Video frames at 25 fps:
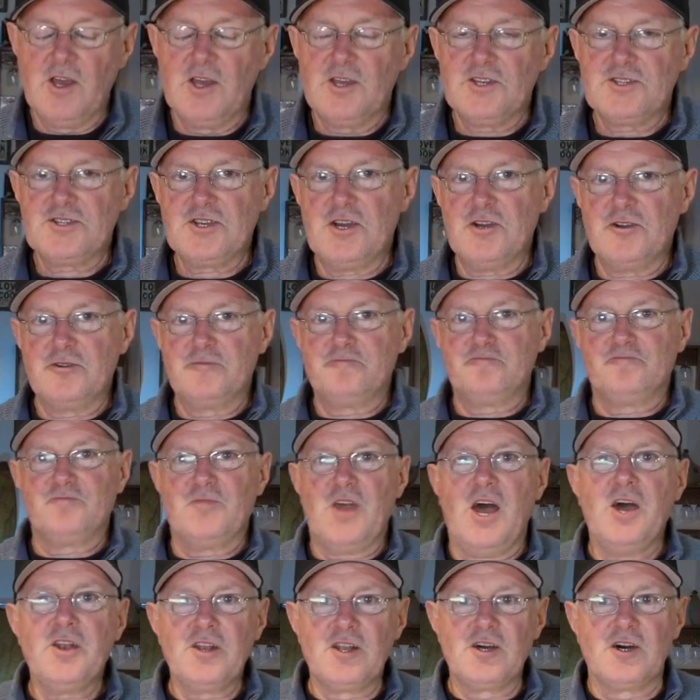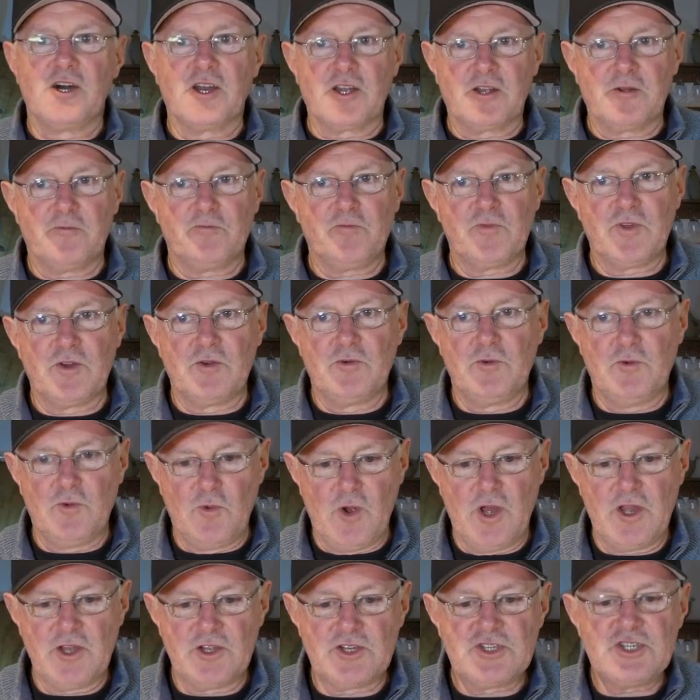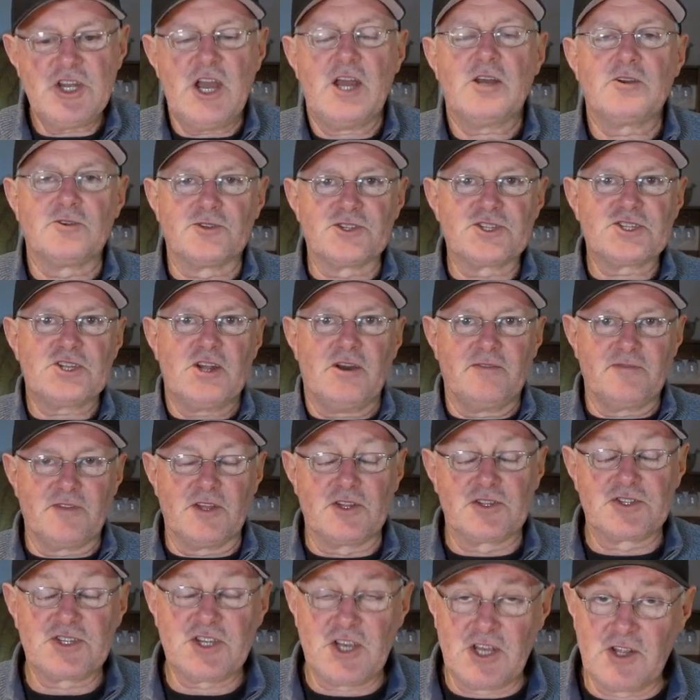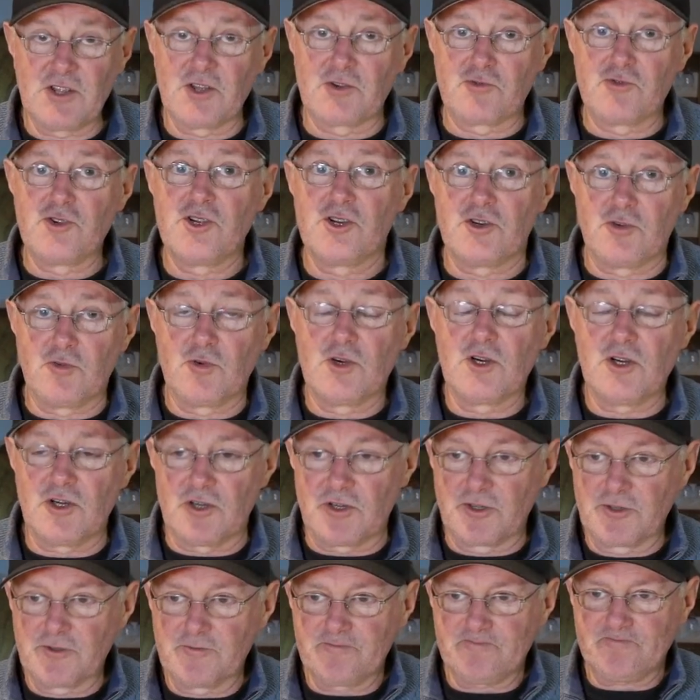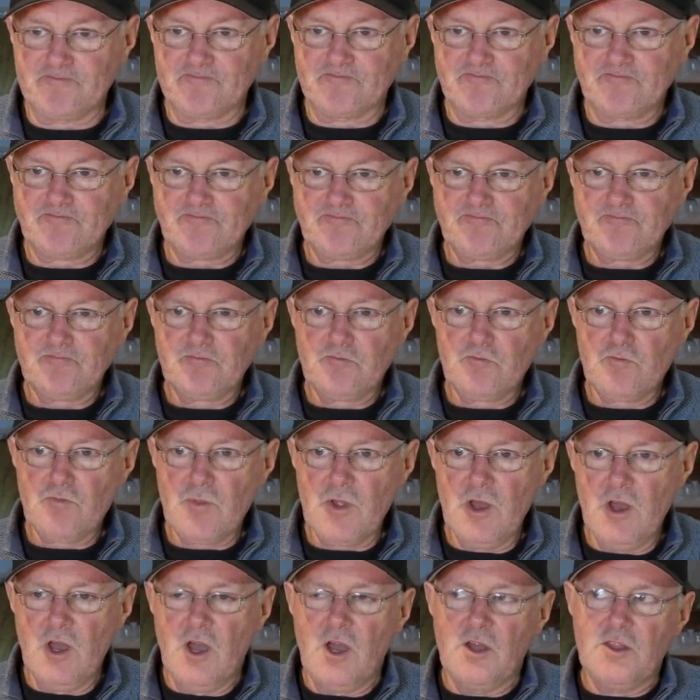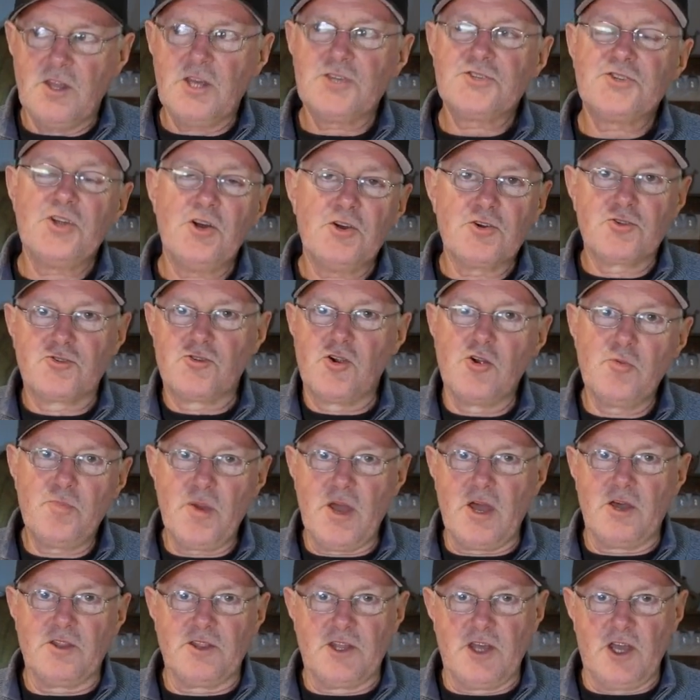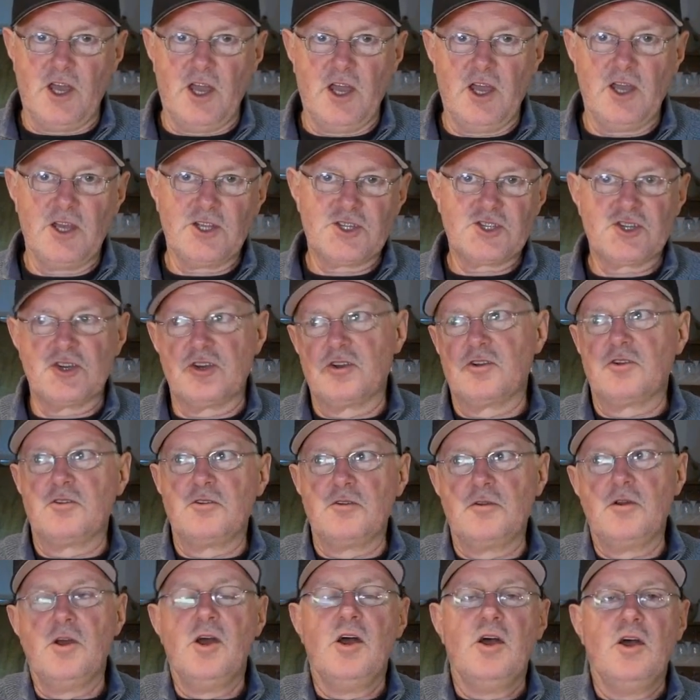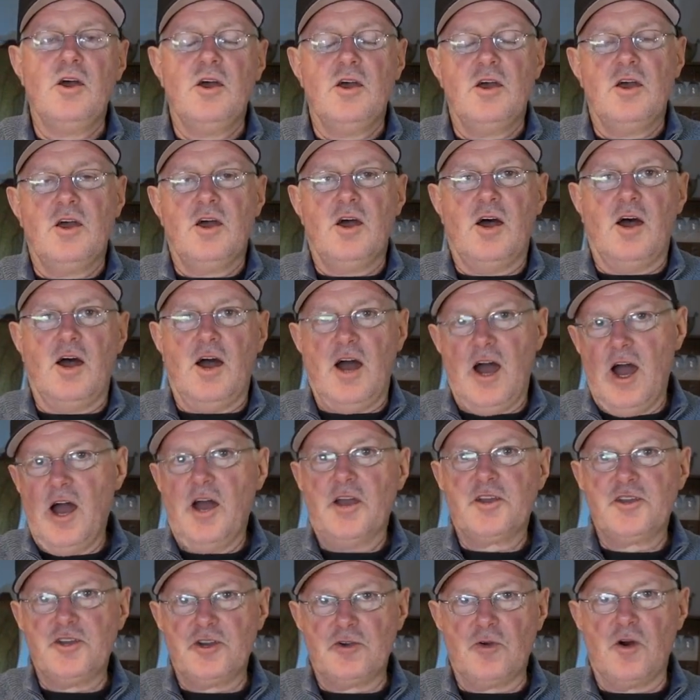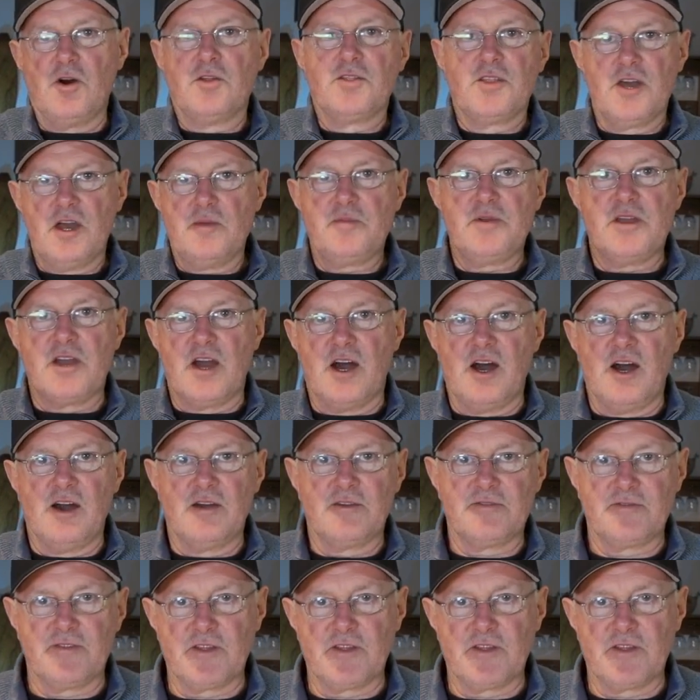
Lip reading: So, unlike where you tackle stuff that's in the real world, there's no group out there to argue on their behalf